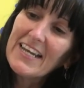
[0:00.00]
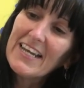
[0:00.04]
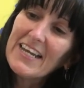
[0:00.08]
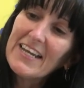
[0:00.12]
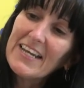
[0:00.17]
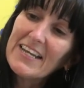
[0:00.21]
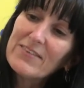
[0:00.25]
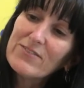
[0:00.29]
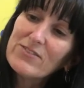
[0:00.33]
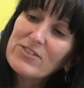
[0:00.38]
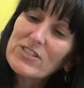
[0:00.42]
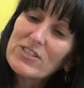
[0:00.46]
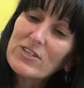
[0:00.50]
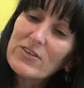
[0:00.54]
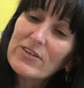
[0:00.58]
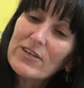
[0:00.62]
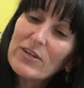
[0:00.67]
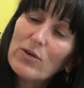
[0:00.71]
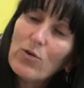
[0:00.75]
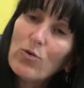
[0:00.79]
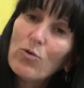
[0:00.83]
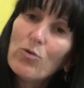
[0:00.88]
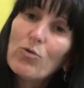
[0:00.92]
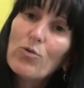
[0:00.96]
And I'm just
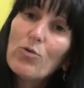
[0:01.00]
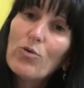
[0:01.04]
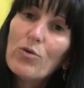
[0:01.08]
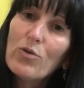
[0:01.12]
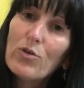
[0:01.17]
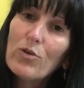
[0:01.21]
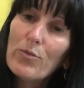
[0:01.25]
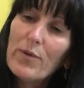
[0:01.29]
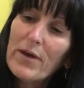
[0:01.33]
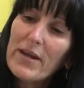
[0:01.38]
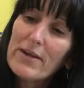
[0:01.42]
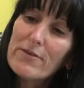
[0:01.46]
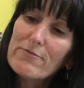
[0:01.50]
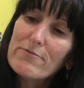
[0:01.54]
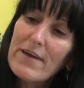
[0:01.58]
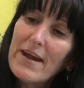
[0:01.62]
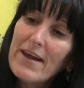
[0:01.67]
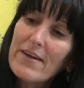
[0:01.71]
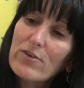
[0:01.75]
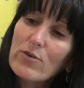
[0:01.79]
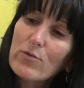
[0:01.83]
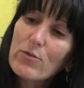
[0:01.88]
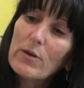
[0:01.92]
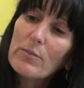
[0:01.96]
going all the way
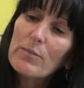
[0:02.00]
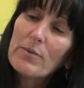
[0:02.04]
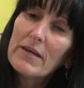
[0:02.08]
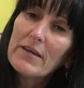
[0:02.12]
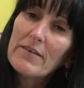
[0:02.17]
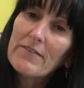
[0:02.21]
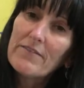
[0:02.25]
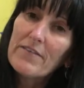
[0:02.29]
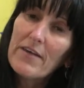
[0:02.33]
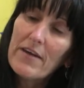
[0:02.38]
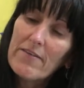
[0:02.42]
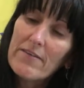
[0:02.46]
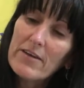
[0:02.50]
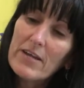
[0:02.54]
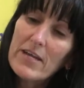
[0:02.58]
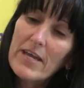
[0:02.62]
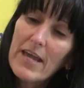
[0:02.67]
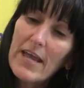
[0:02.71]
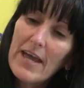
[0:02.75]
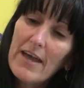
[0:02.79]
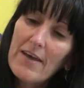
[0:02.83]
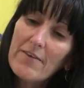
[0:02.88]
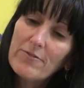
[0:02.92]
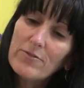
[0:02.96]
around, and we're being very
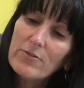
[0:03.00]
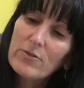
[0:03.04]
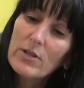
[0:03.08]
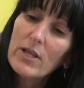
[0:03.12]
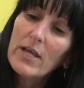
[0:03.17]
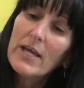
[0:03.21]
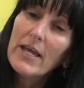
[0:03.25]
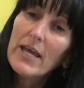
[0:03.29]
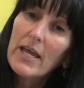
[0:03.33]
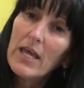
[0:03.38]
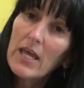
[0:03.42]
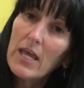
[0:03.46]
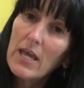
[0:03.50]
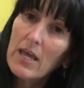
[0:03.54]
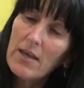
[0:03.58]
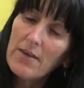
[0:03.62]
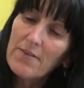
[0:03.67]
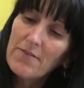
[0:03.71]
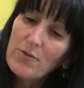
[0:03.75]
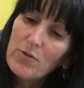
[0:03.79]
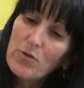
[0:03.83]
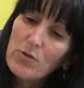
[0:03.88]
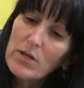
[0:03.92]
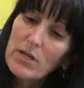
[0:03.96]
careful.
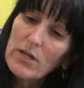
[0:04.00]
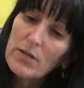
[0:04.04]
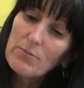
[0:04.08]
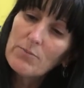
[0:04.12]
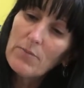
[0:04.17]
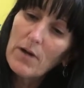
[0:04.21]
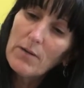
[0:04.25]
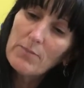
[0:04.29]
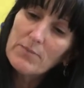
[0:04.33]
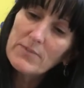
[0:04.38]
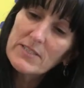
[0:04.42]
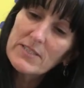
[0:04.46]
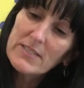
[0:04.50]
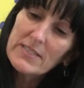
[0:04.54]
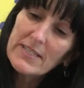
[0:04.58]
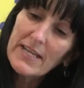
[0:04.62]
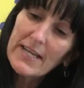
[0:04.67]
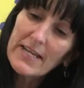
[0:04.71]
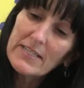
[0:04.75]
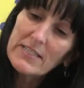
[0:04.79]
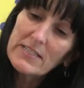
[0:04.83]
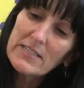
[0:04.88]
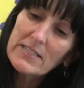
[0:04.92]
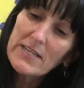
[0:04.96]
If you need mums and
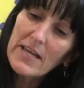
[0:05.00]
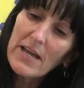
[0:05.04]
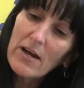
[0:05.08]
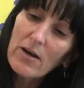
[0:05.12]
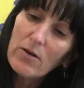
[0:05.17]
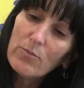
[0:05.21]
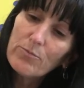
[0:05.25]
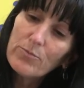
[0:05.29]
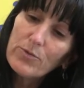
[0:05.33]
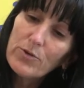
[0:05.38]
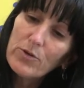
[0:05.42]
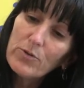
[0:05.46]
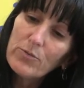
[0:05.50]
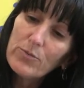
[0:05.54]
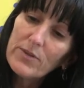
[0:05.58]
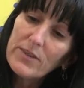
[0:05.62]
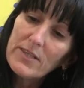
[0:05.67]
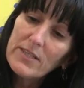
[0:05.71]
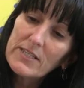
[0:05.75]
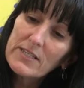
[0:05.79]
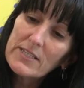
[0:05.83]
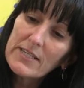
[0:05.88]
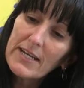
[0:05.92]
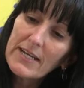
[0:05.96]
dads to help you with
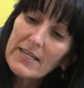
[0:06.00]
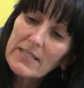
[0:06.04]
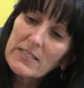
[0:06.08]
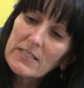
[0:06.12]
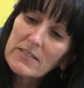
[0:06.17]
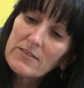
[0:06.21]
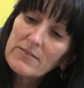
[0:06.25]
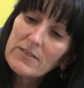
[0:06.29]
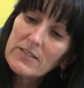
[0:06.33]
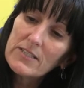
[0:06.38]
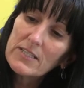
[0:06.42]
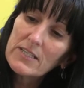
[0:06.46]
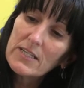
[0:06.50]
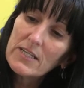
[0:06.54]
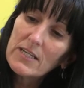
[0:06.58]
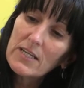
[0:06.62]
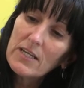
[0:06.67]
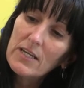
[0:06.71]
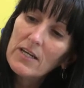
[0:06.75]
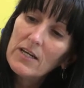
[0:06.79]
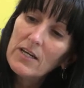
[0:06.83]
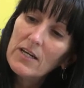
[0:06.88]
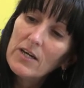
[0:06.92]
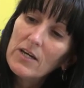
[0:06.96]
this activity,
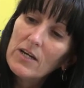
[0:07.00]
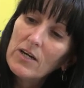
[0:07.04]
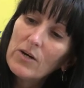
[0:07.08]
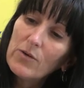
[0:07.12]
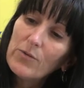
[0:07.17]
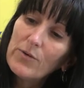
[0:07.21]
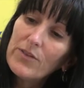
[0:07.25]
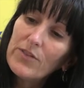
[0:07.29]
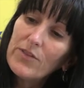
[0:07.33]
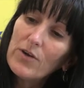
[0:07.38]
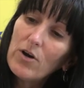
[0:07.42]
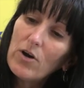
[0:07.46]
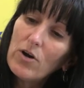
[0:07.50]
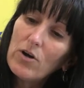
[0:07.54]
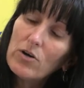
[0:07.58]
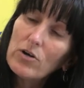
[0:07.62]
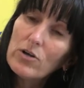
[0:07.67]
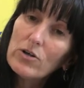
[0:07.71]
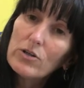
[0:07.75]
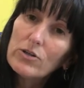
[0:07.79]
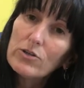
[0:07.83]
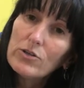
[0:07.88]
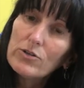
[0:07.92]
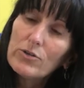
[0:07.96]
with the hot
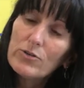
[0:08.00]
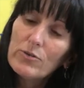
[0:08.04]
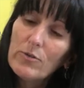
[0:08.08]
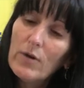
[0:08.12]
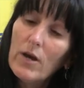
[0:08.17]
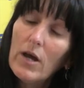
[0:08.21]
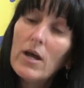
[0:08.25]
glue,